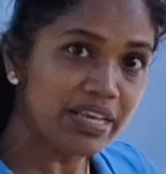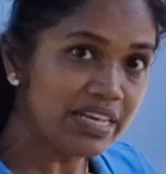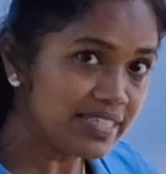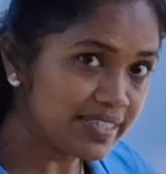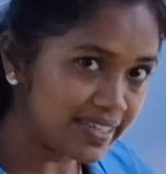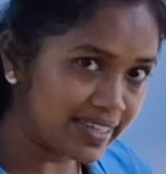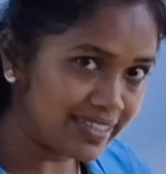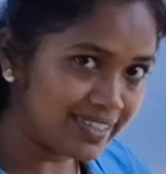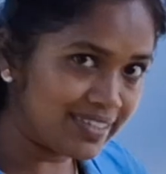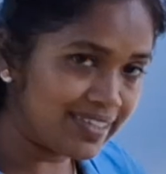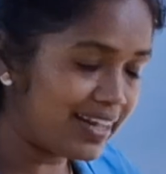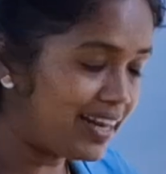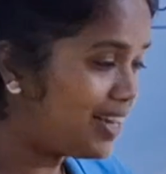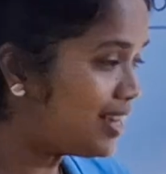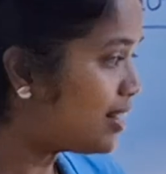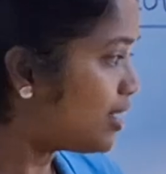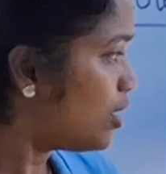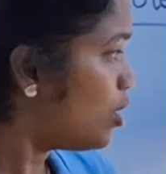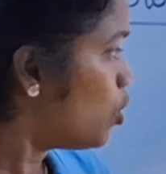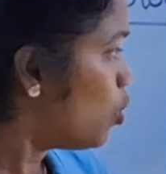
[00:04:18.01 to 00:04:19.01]
such
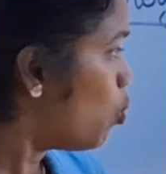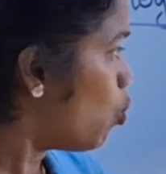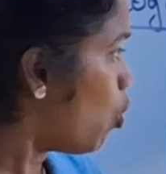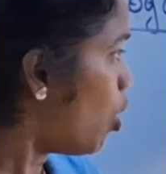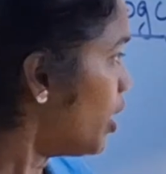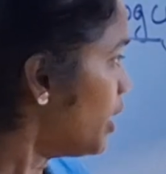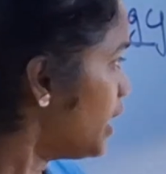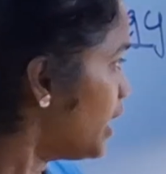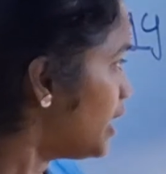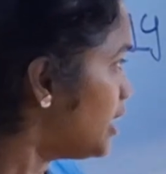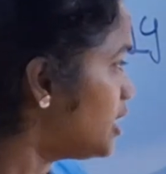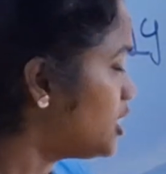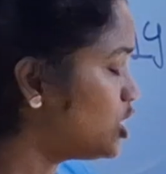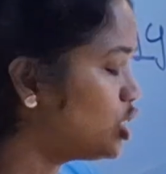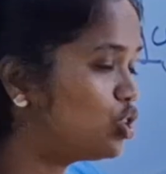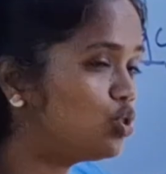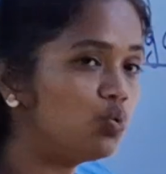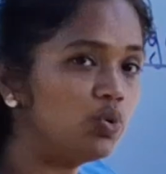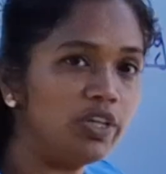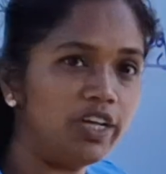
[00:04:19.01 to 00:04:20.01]
that what enters
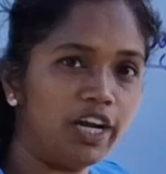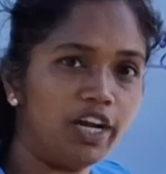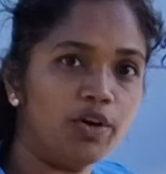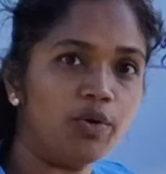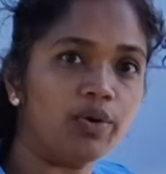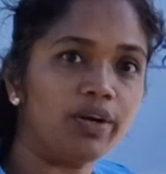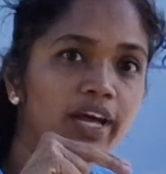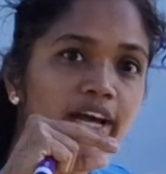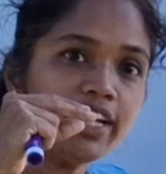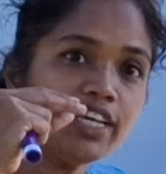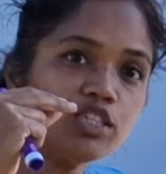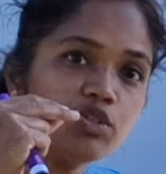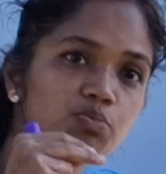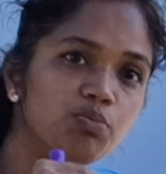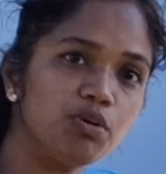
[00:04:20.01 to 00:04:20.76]
through the aorta is